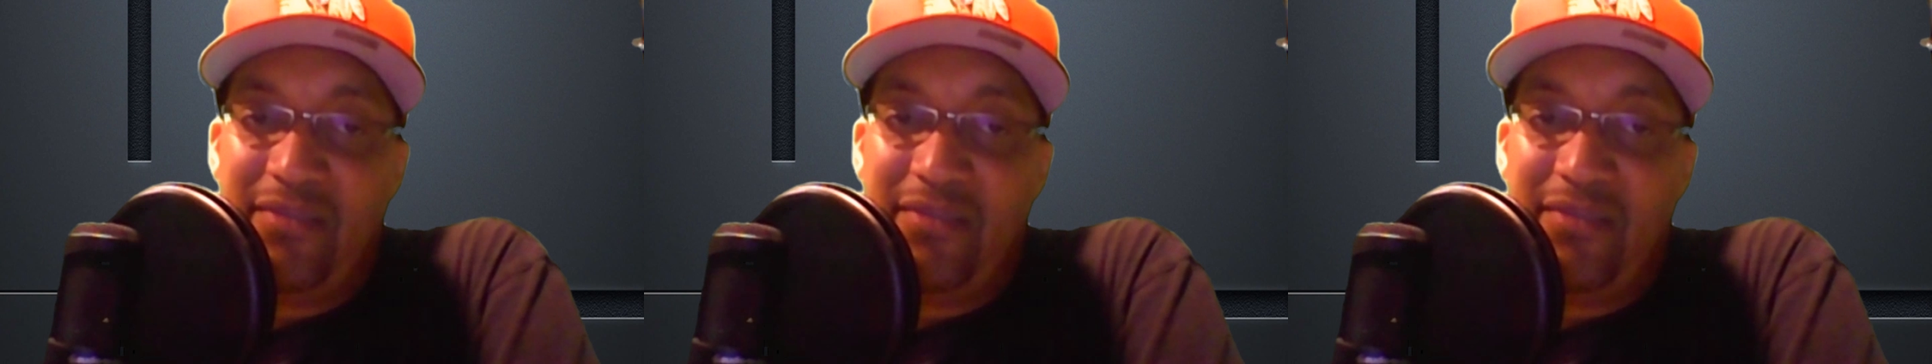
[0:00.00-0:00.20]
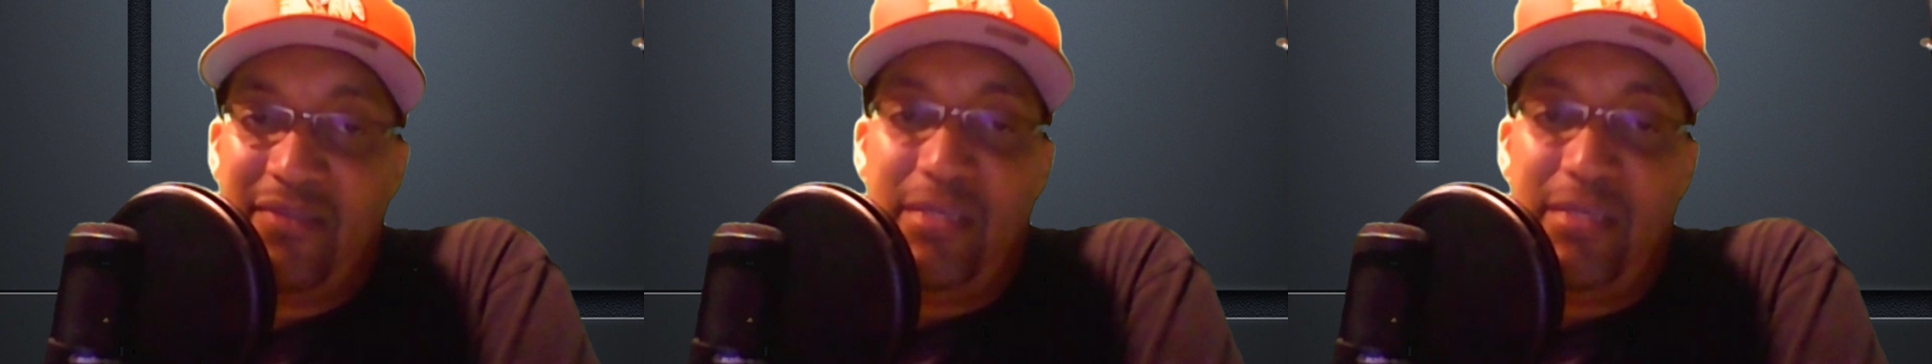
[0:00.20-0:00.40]

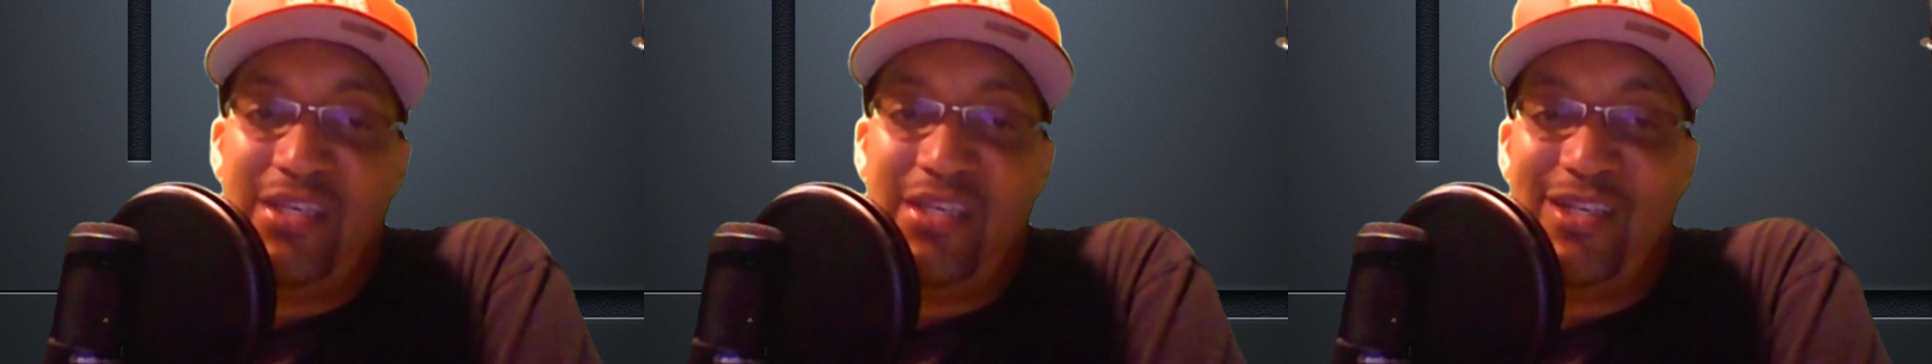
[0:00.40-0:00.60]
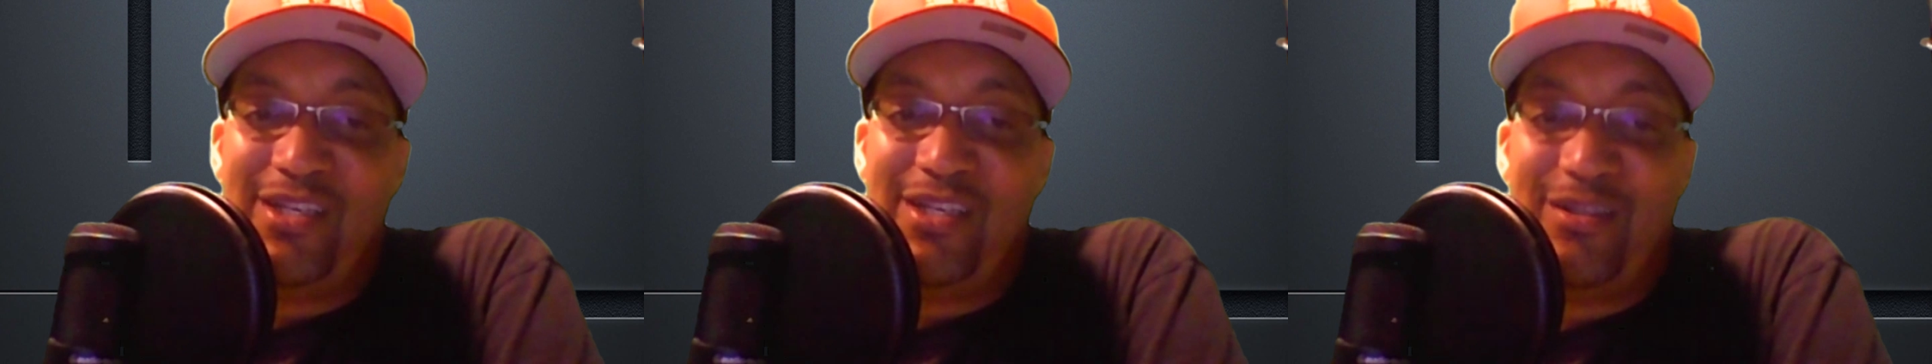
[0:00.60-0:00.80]
be
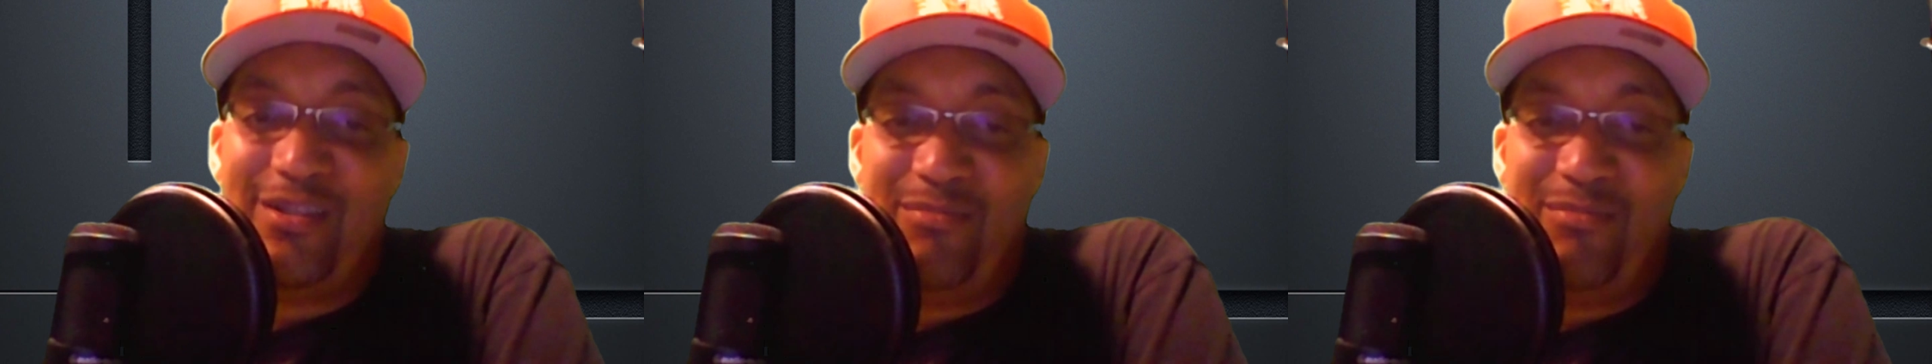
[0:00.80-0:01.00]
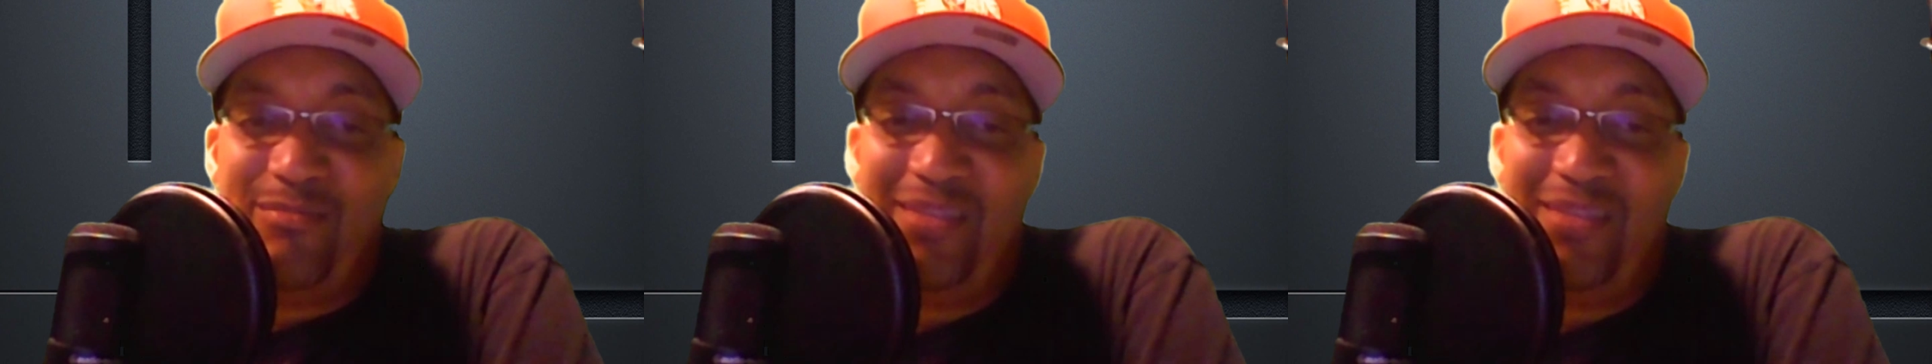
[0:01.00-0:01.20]
good,
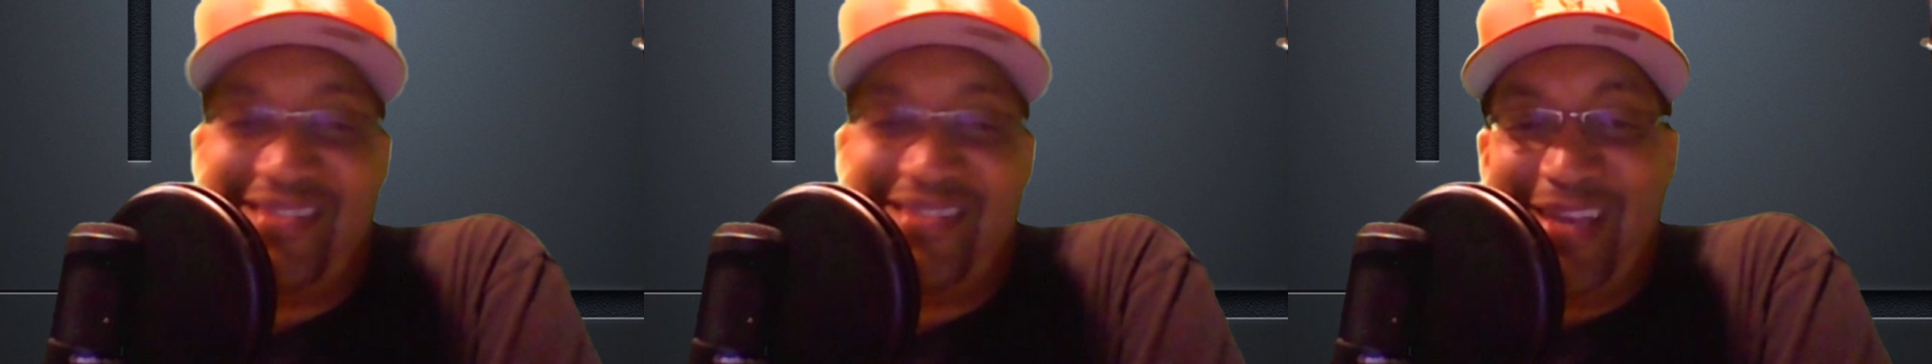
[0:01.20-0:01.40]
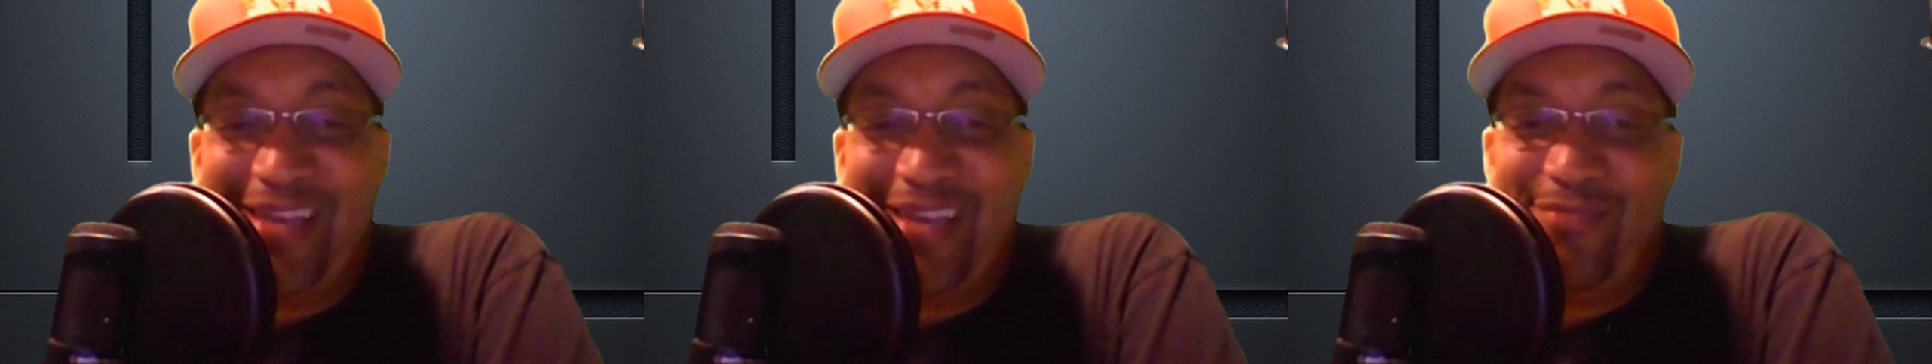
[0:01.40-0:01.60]
be
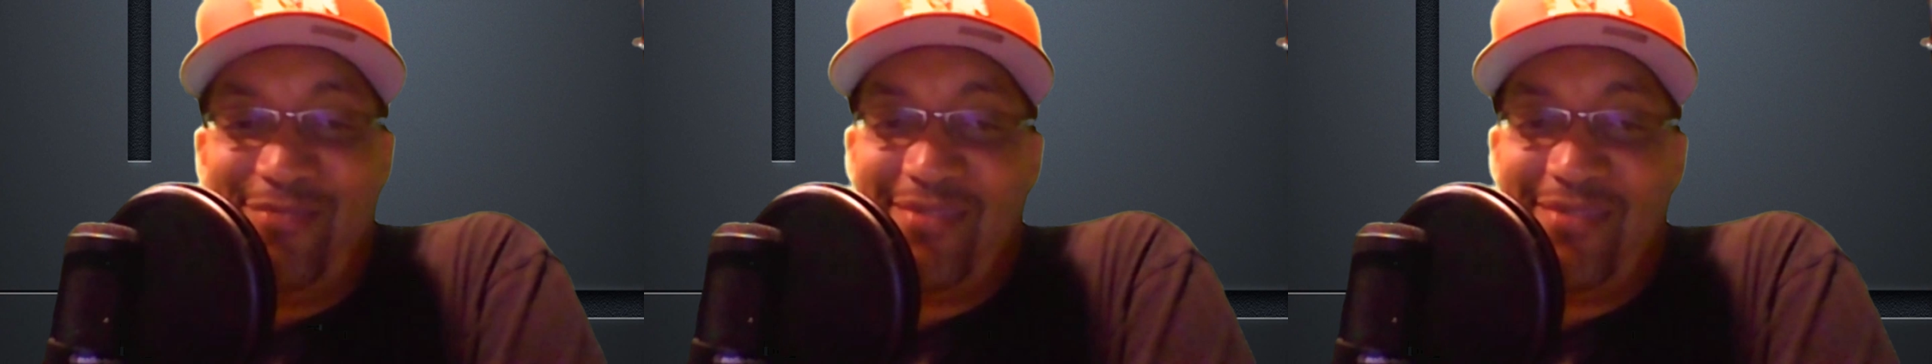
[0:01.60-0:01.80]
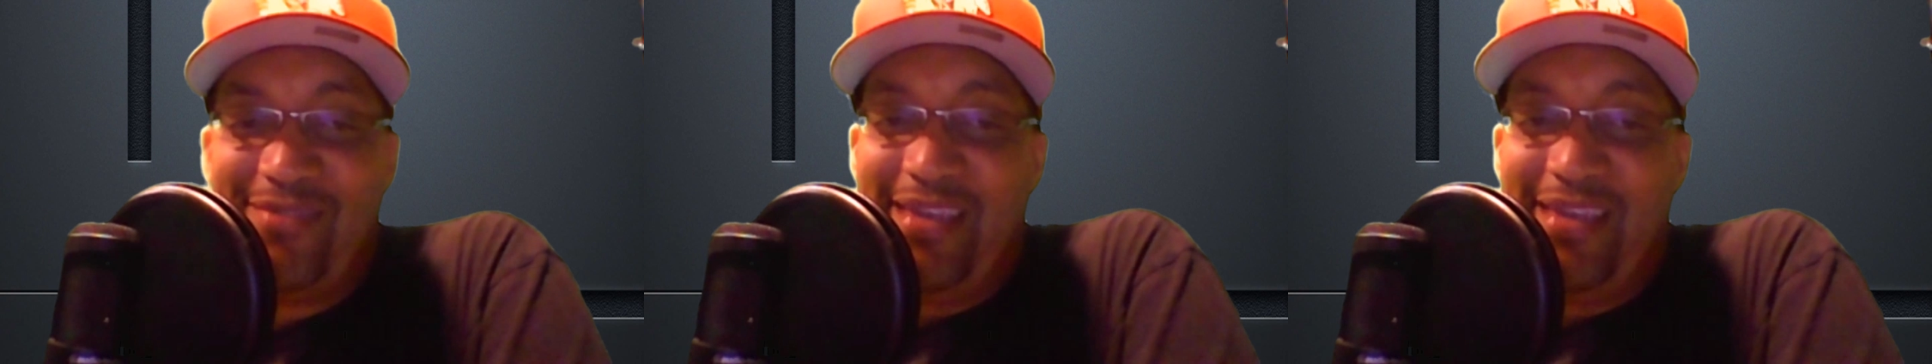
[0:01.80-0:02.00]
safe,
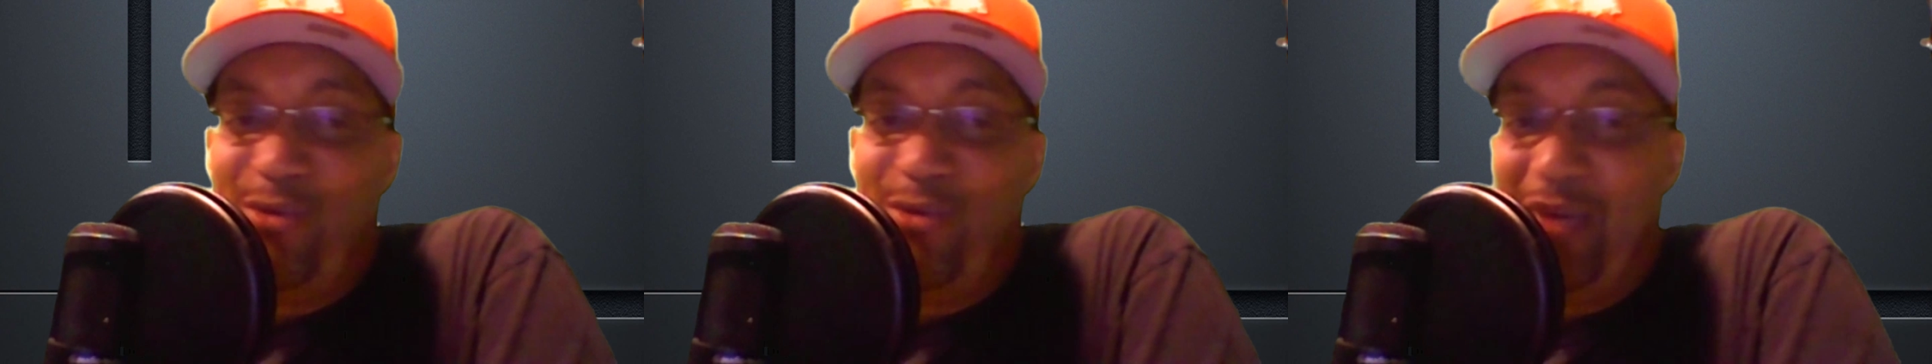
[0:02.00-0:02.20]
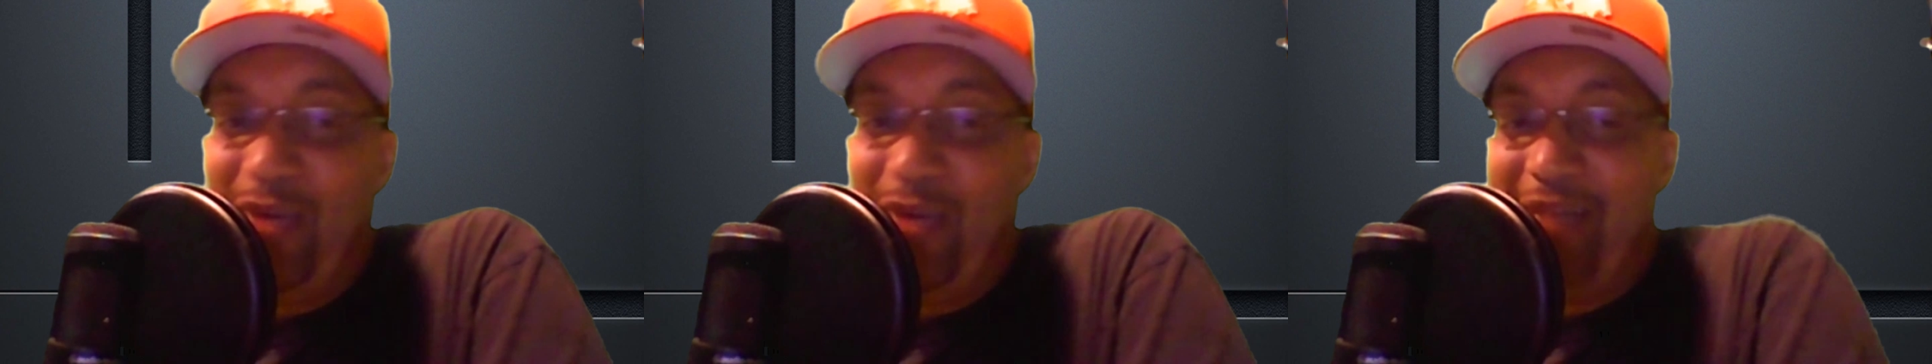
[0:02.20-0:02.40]
get
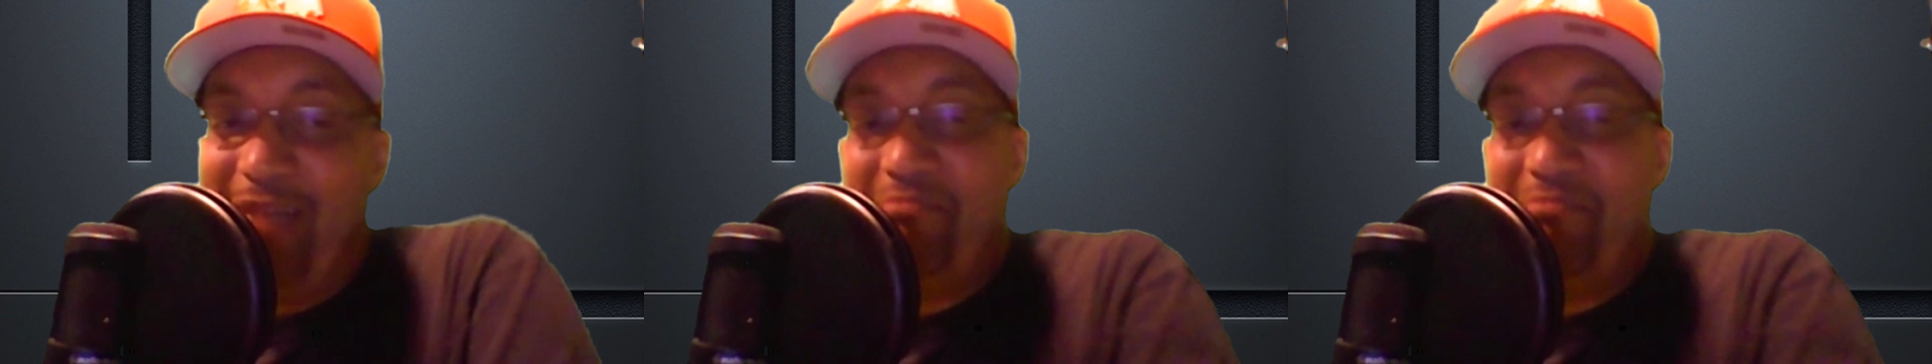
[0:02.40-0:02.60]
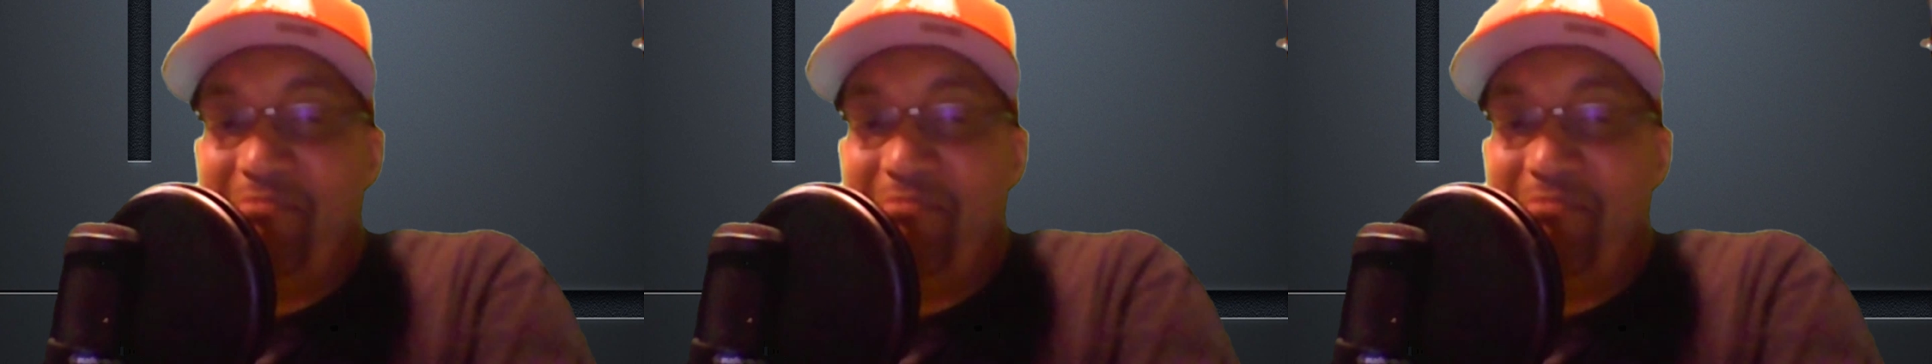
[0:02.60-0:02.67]
with it.